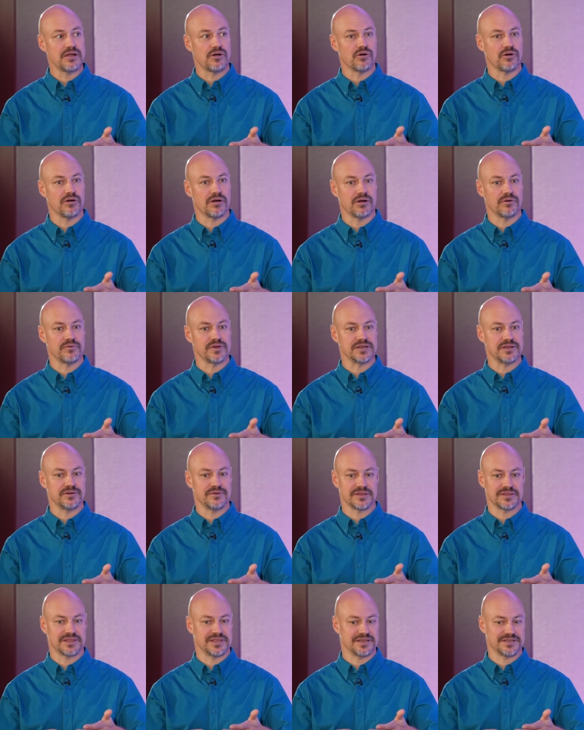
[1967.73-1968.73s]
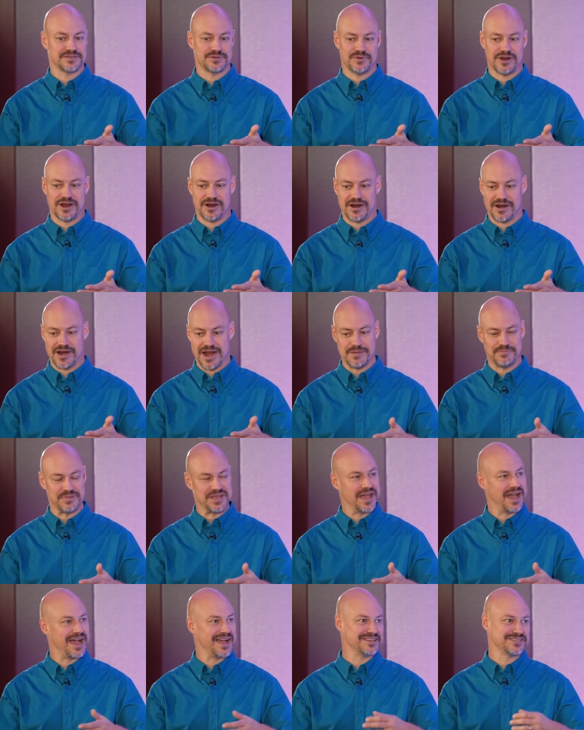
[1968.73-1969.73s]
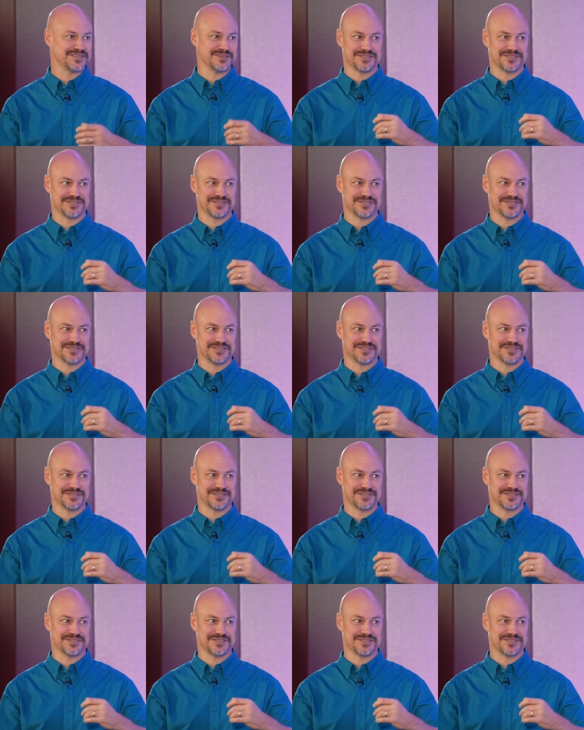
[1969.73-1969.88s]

or are we doing things where our APIs